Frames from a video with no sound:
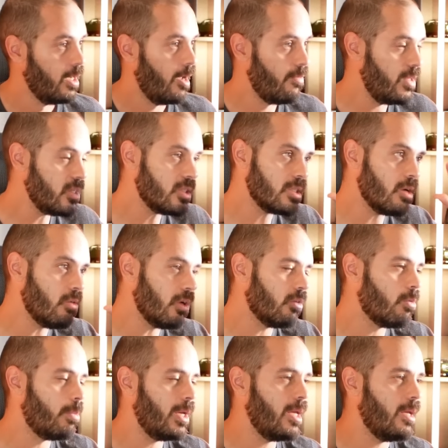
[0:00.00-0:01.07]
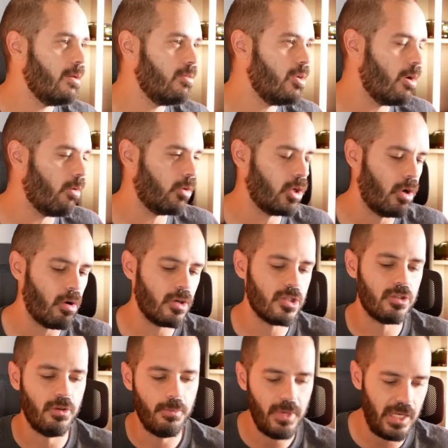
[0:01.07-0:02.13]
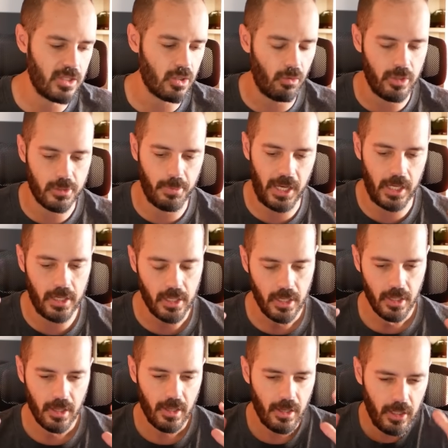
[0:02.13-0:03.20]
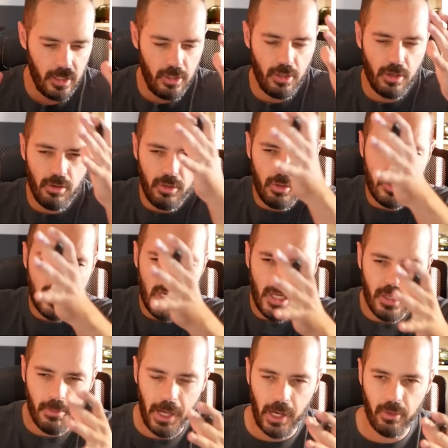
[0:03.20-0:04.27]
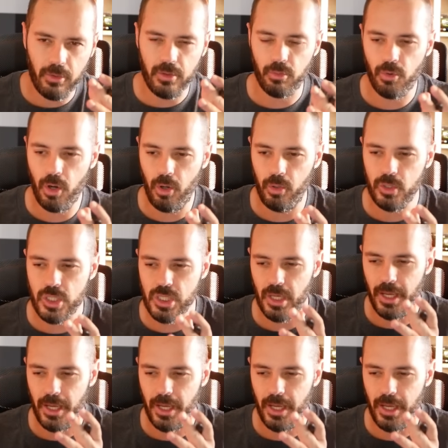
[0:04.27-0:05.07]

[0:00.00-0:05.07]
And this is going to be, cars to me has always been, you see them out on the roads,